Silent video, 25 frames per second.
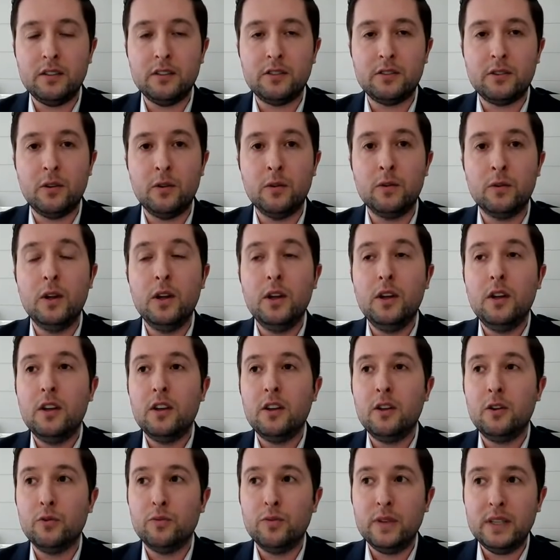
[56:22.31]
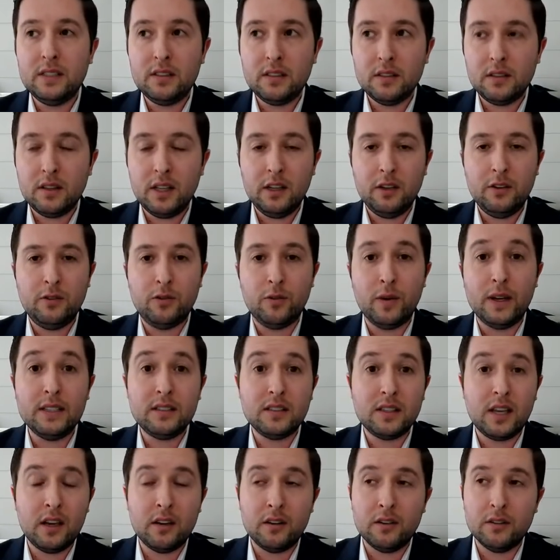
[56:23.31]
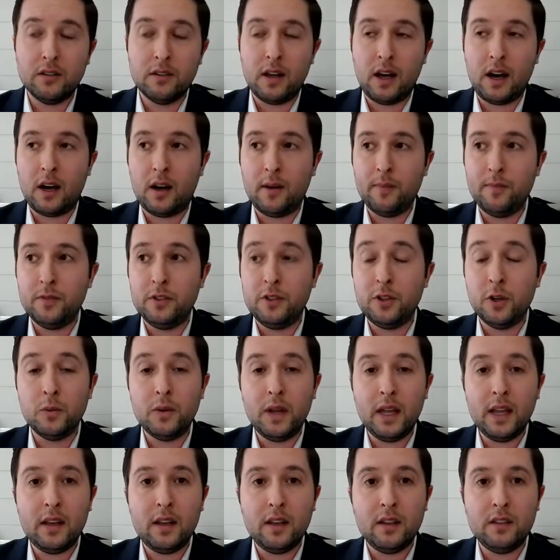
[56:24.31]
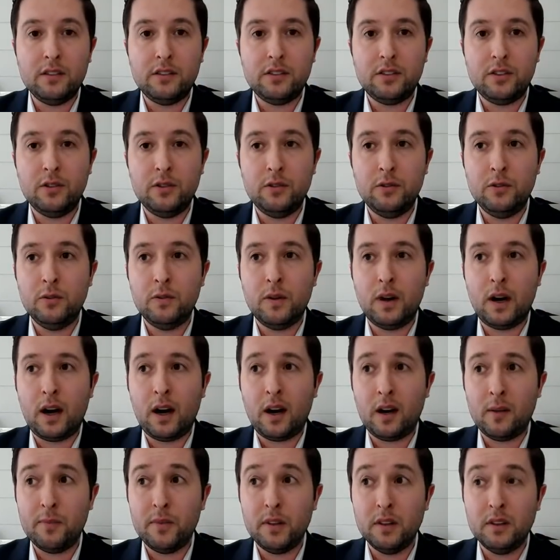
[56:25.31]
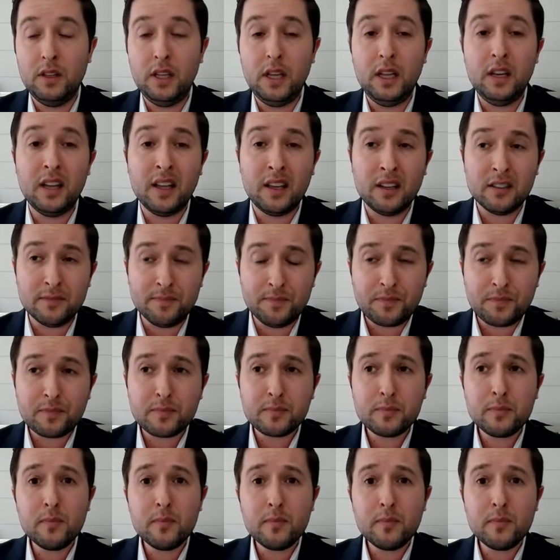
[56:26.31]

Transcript: And so, you know, recently Grayscale donated to the leading